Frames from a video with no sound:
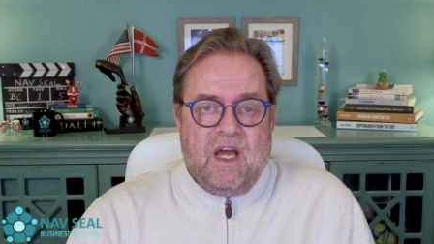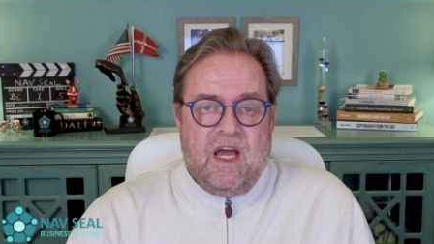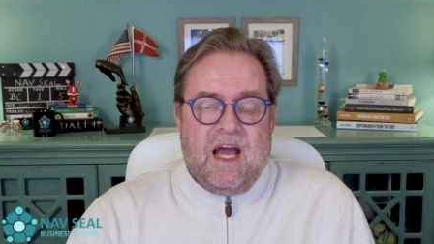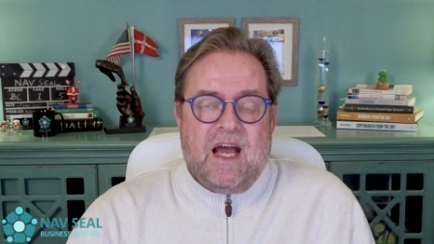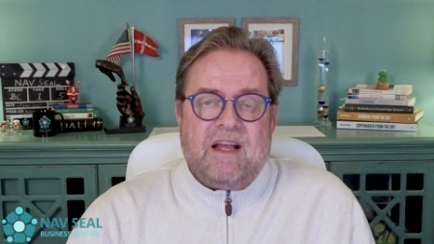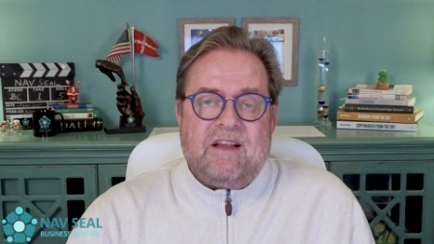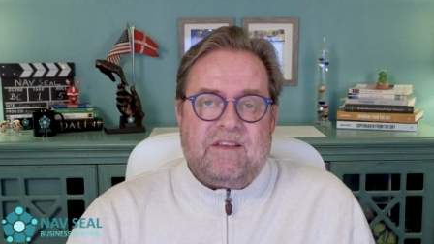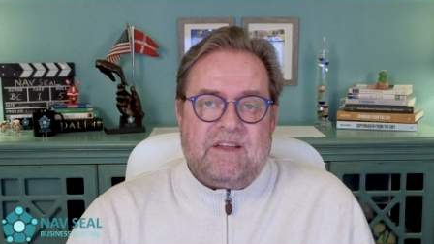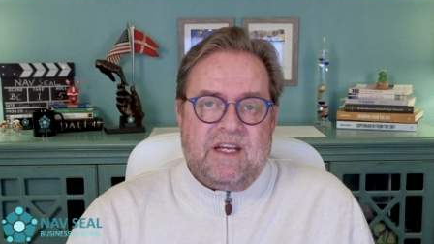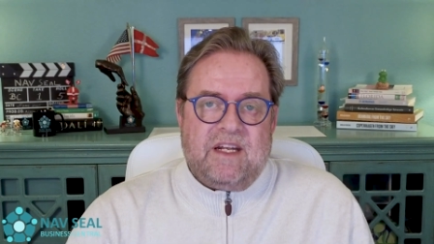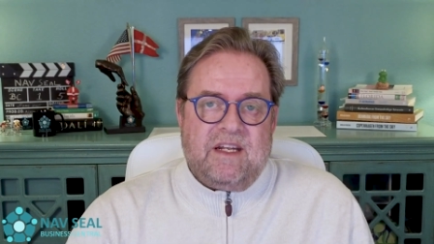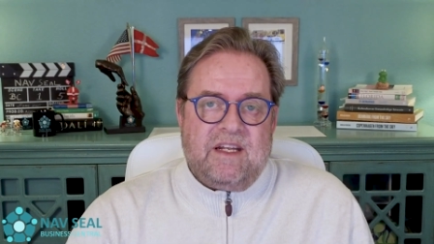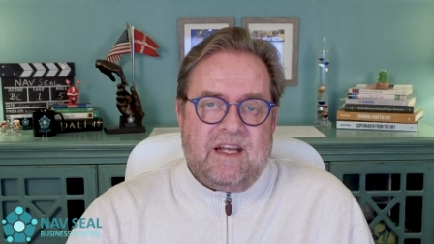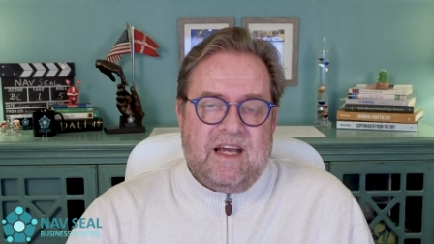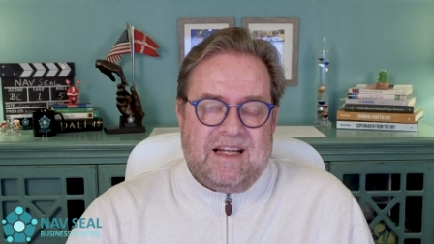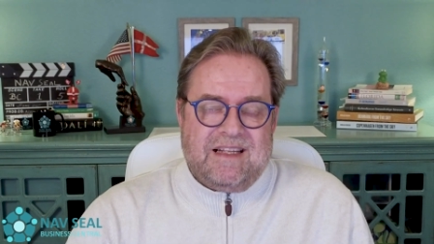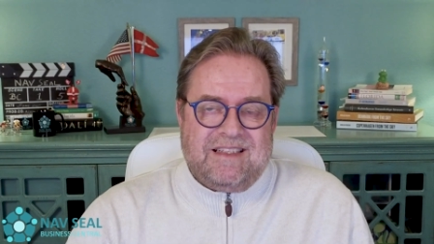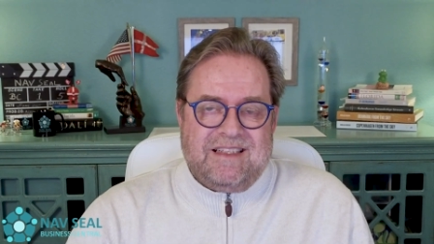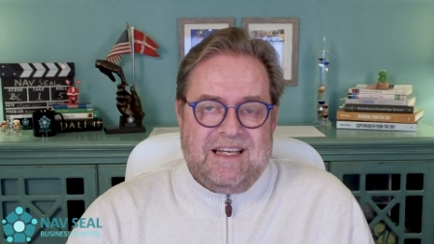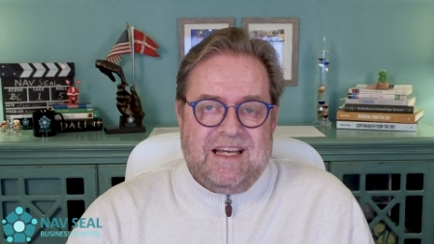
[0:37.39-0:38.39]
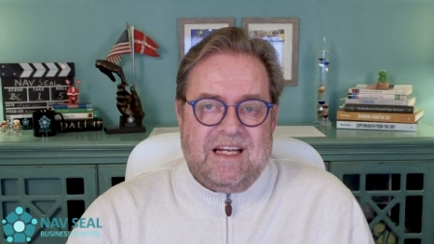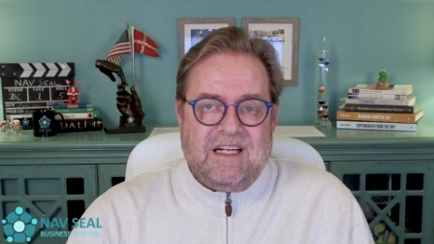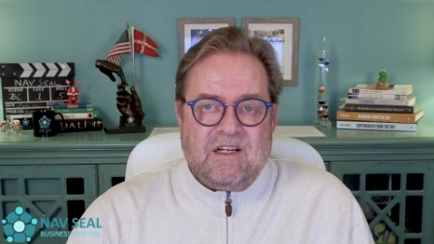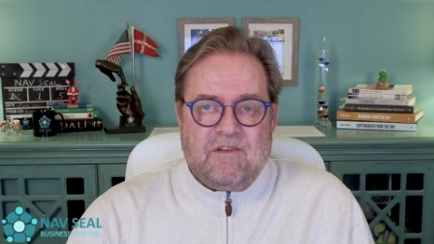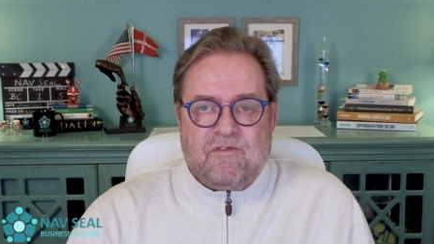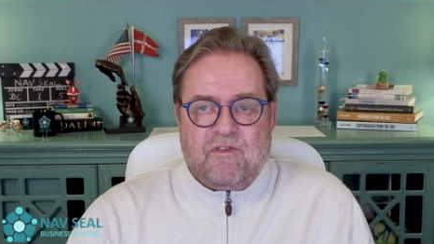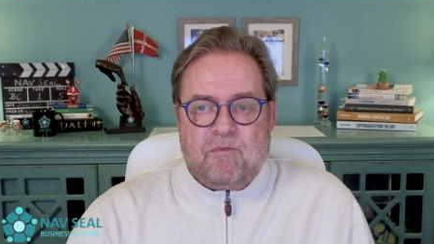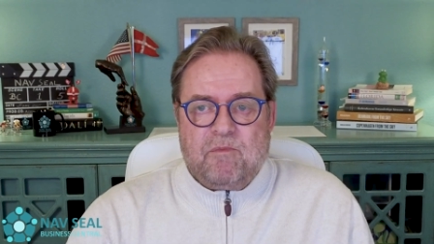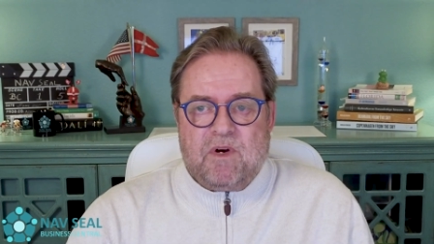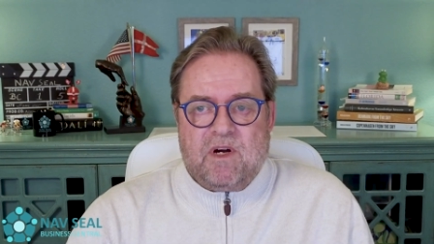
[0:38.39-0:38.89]
And then at the end
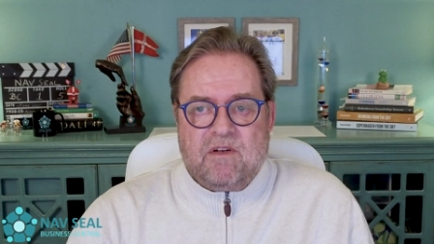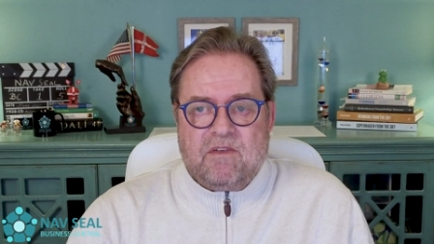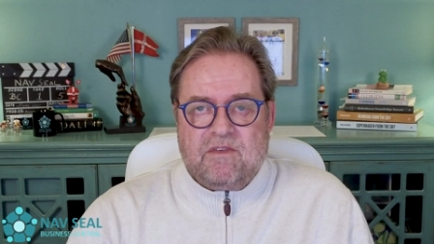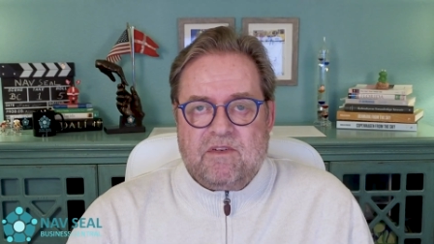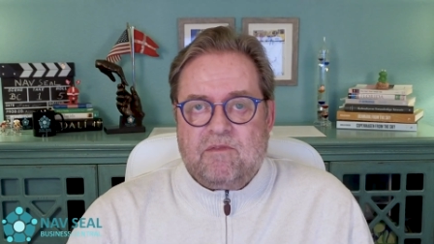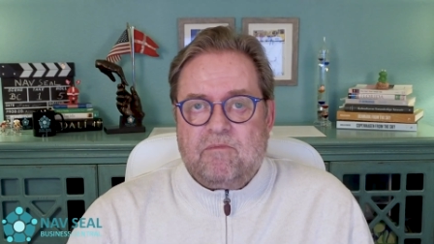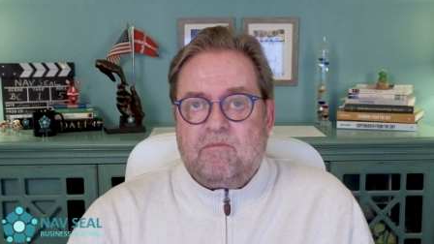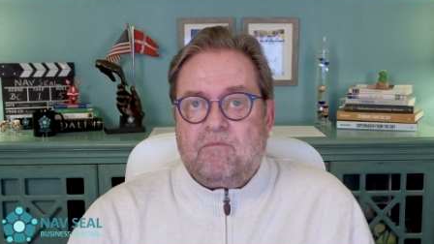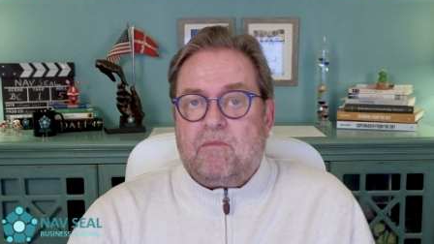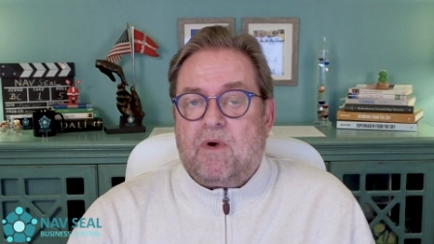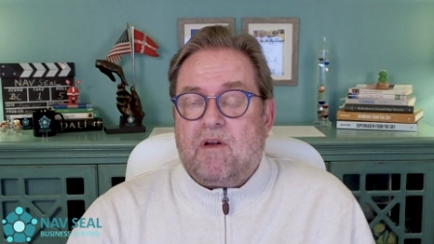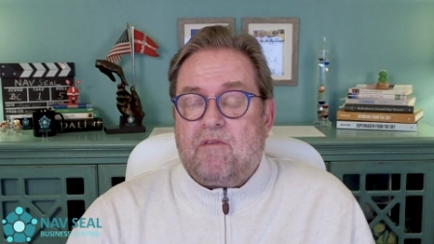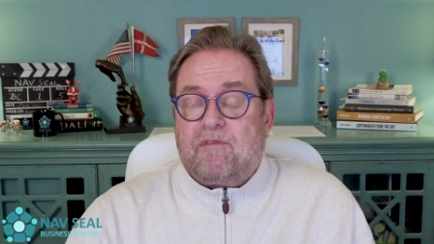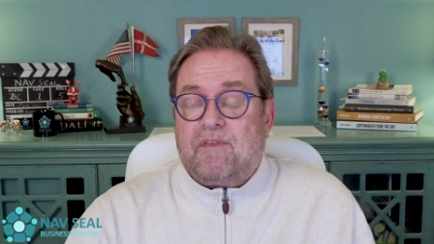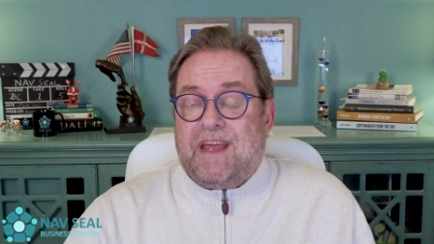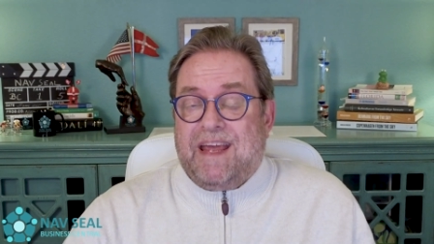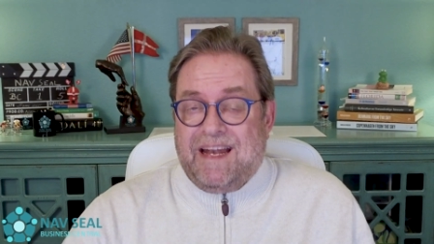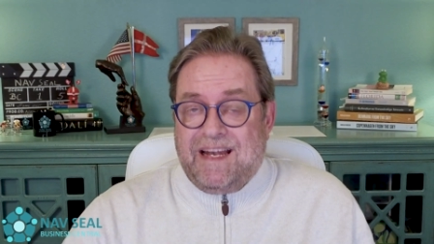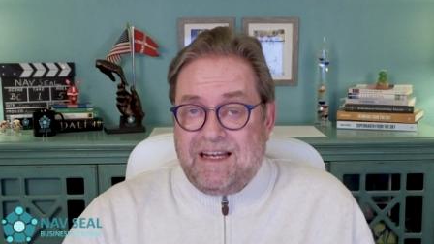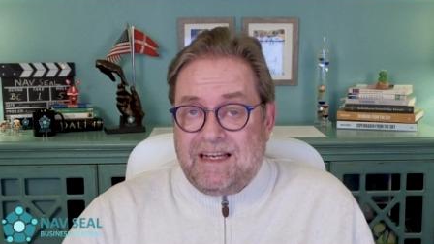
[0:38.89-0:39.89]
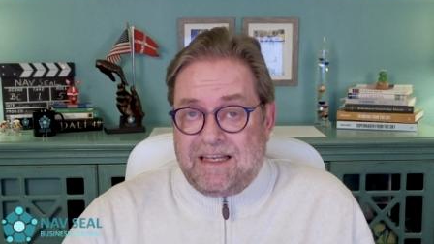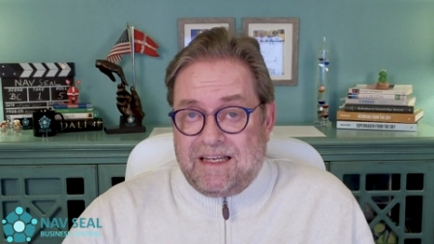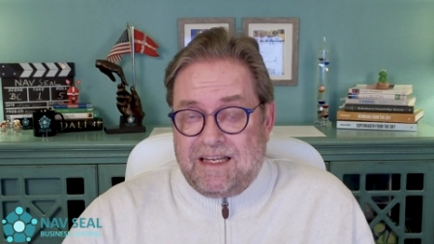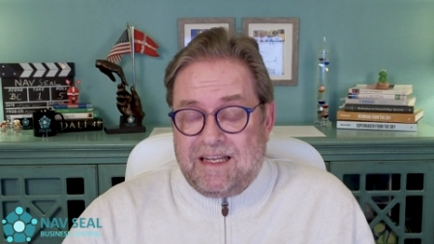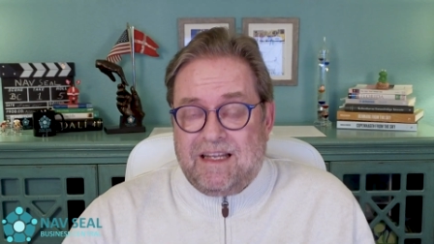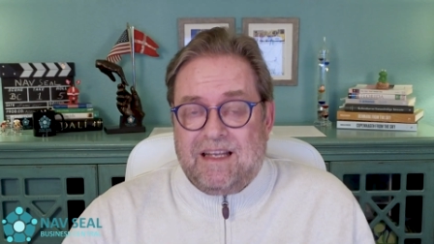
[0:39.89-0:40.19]
of the month end,